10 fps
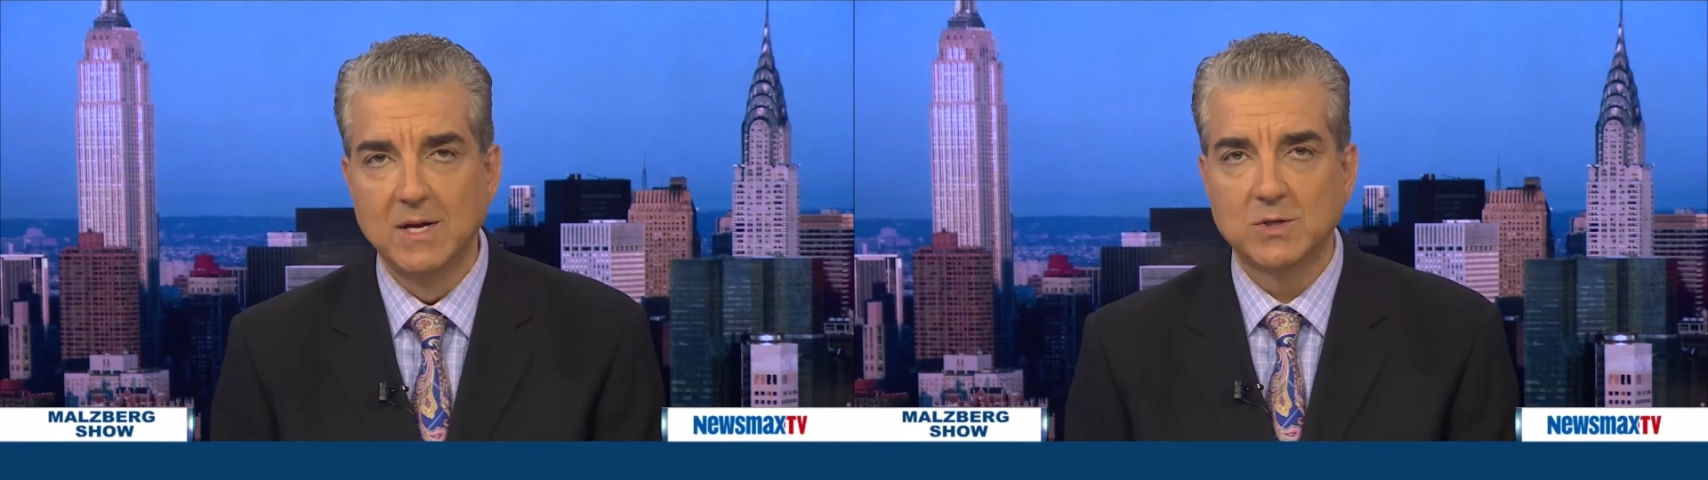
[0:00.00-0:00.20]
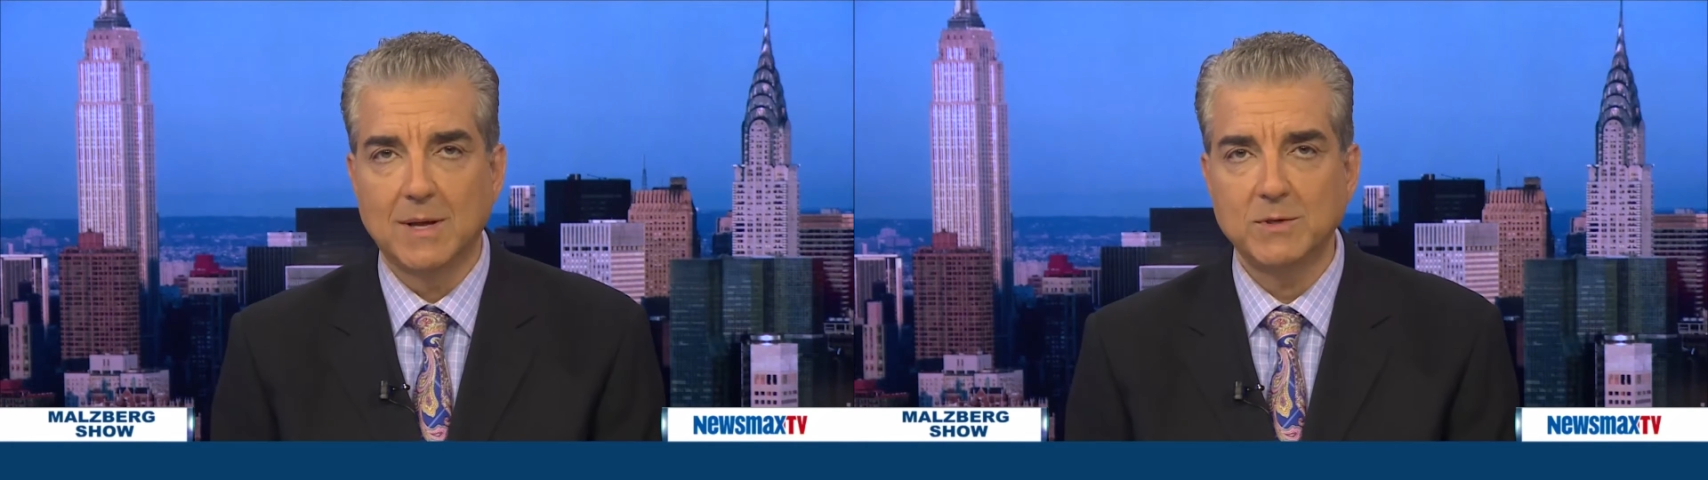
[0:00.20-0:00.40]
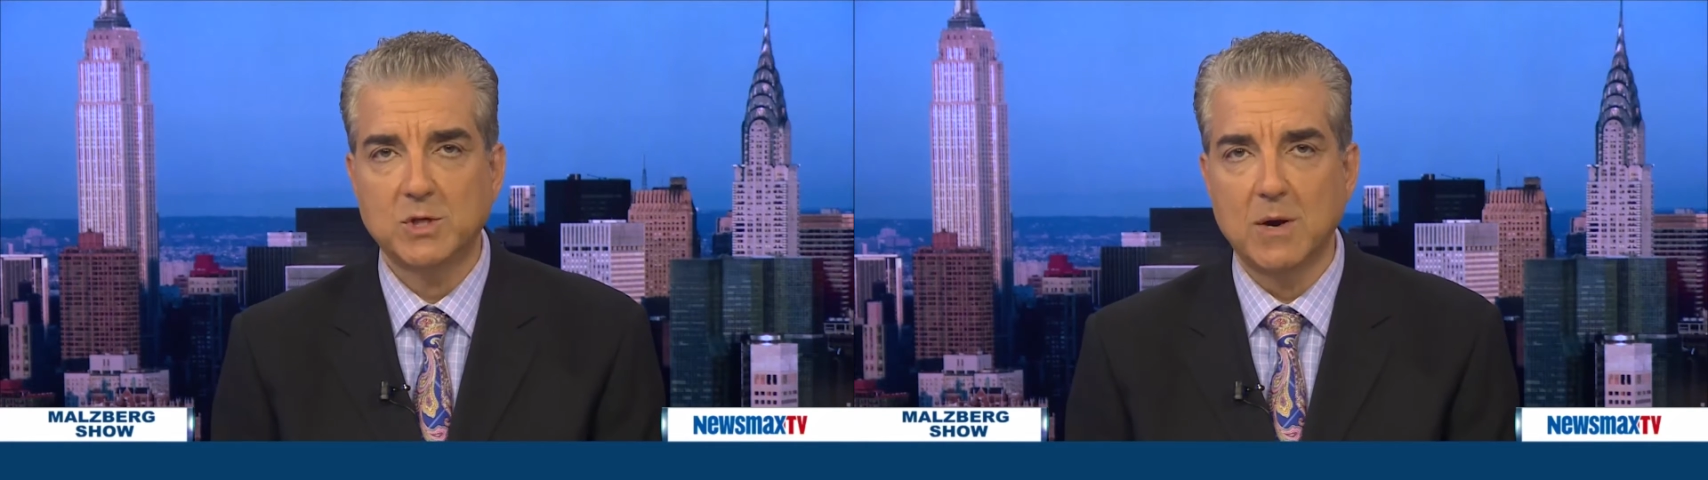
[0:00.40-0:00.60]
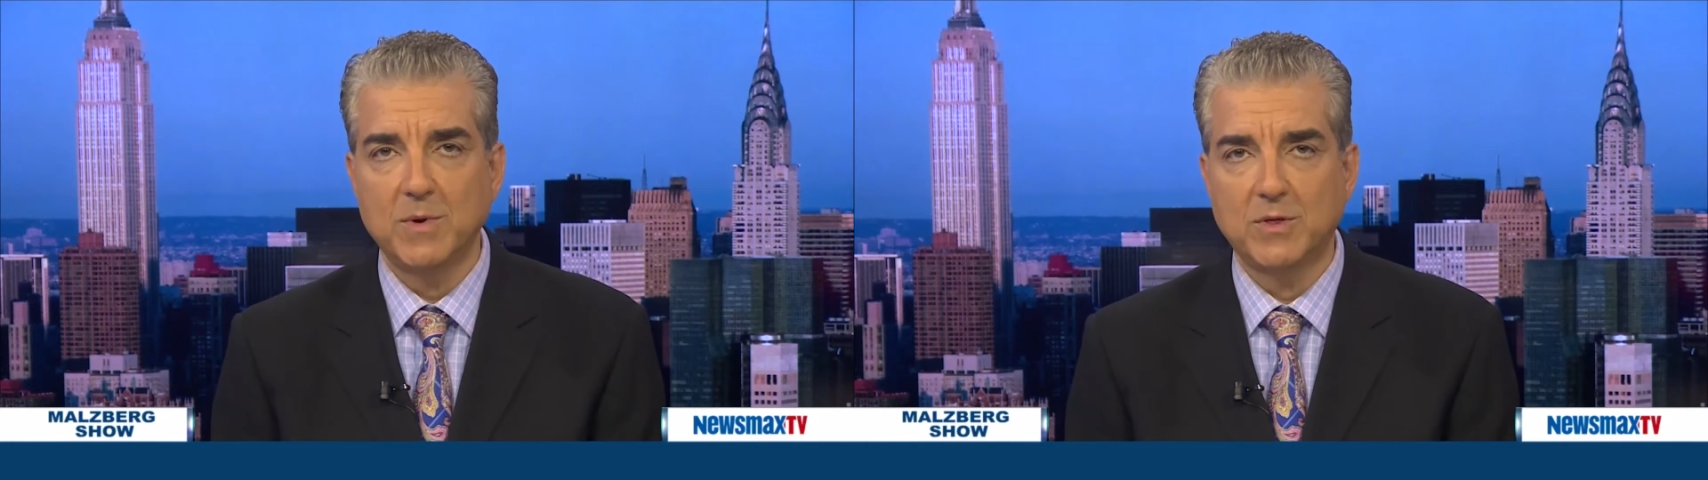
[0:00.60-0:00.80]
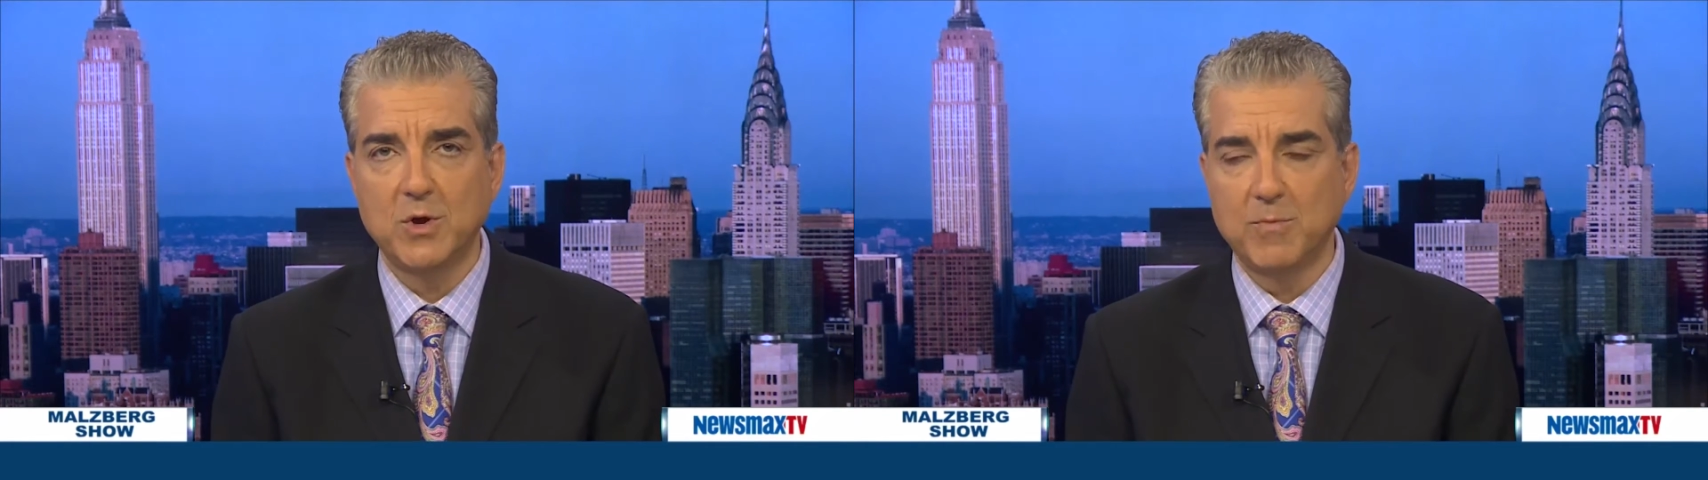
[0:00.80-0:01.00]
So let me start
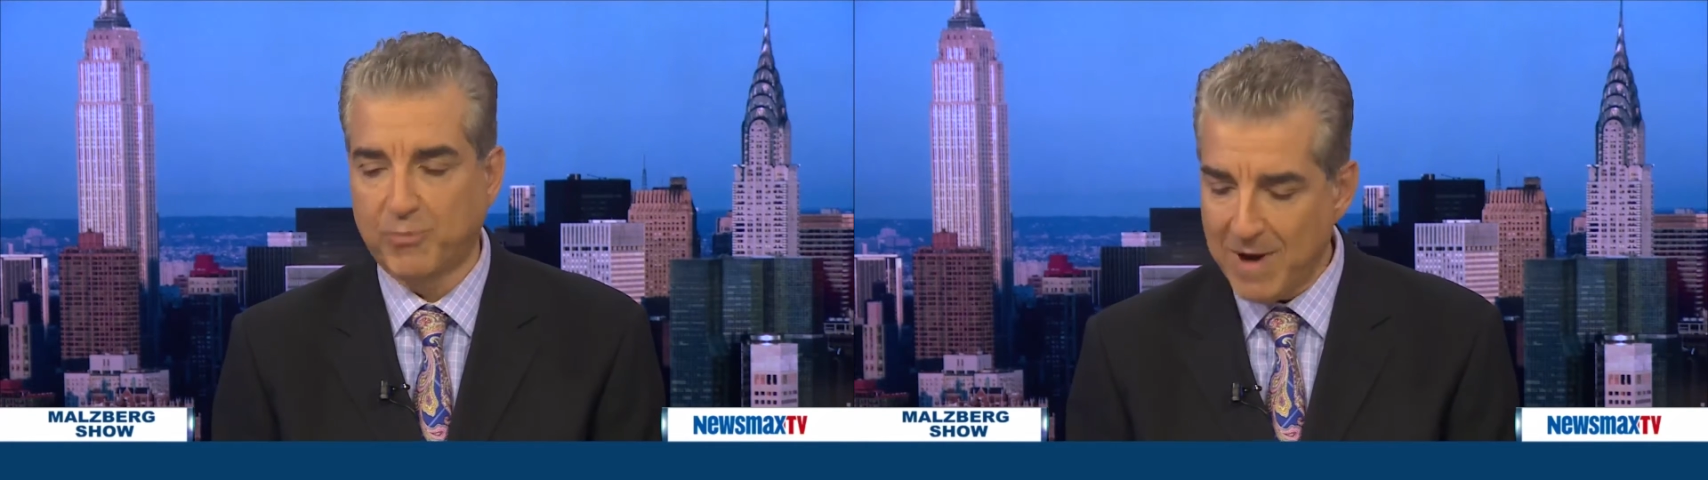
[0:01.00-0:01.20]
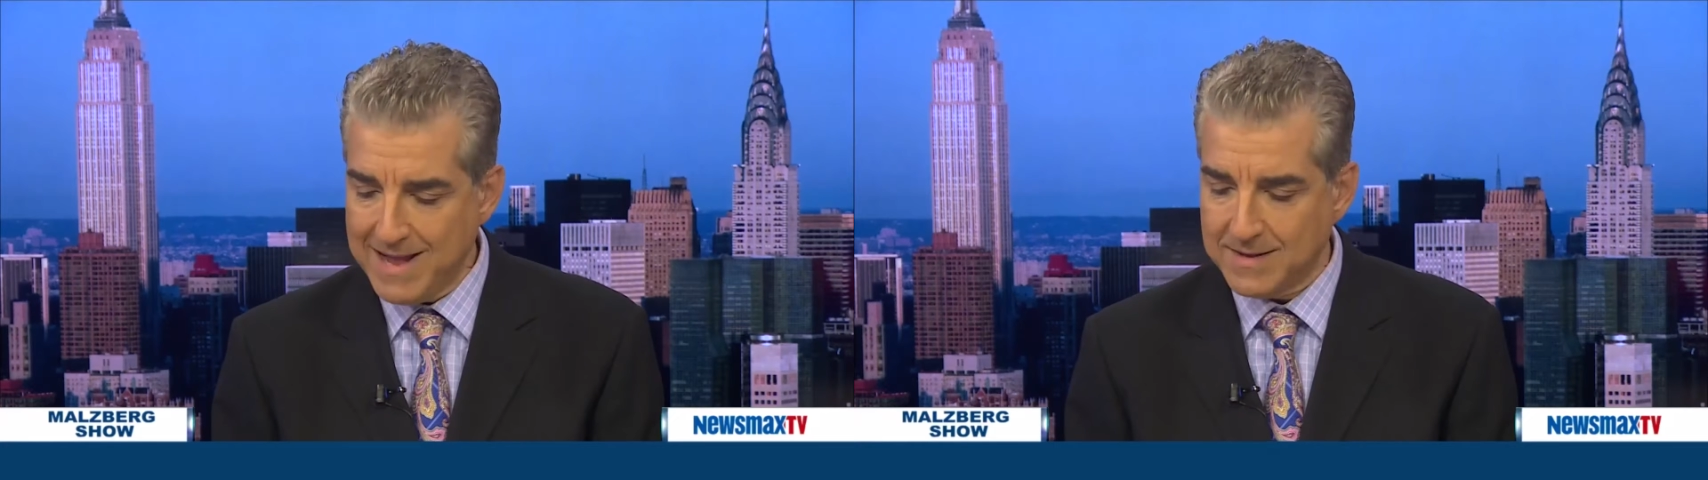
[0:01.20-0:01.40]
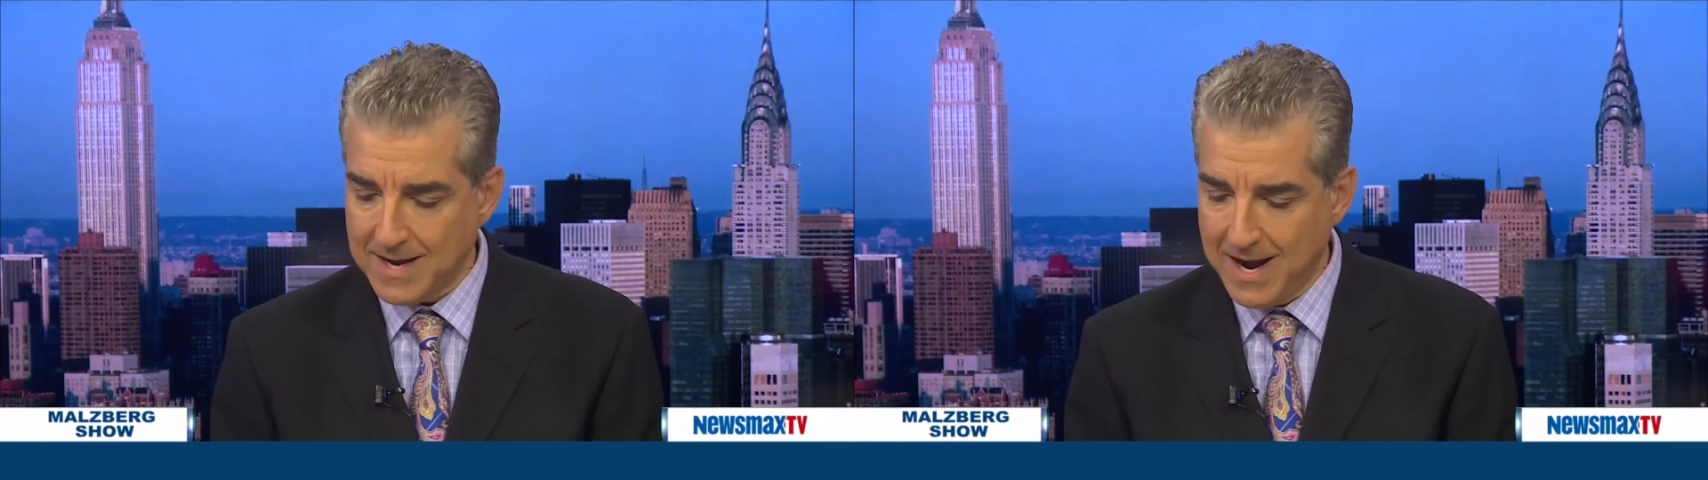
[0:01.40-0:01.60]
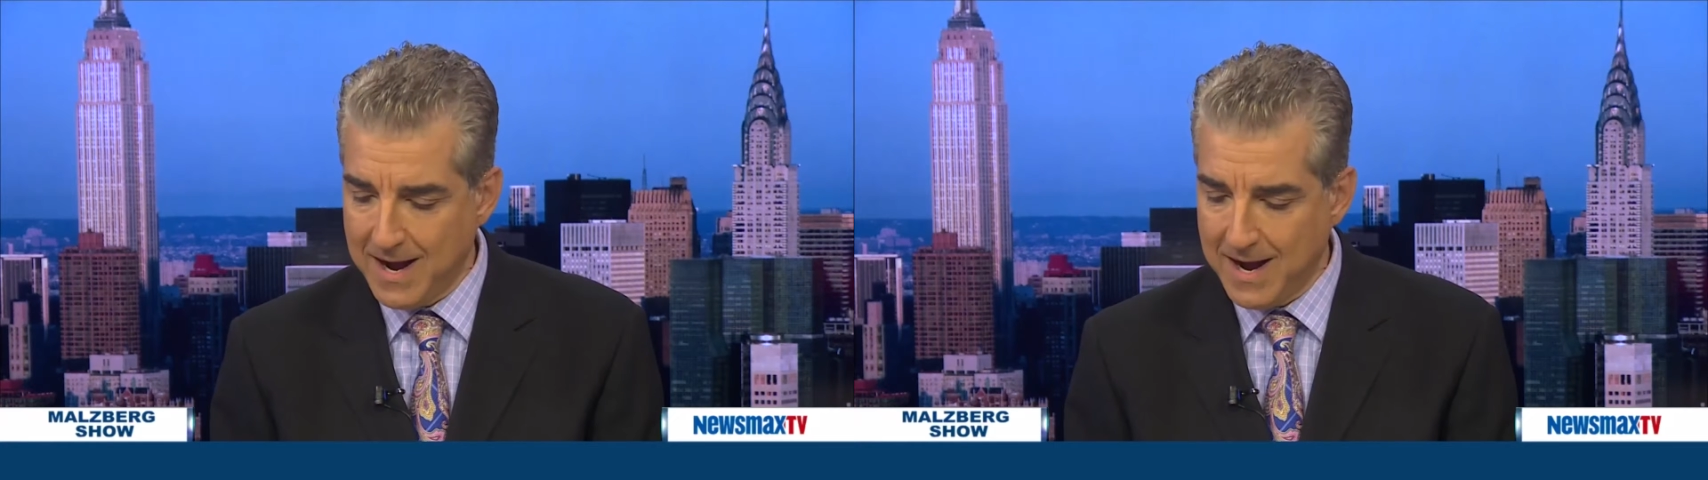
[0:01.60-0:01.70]
with you, Brent.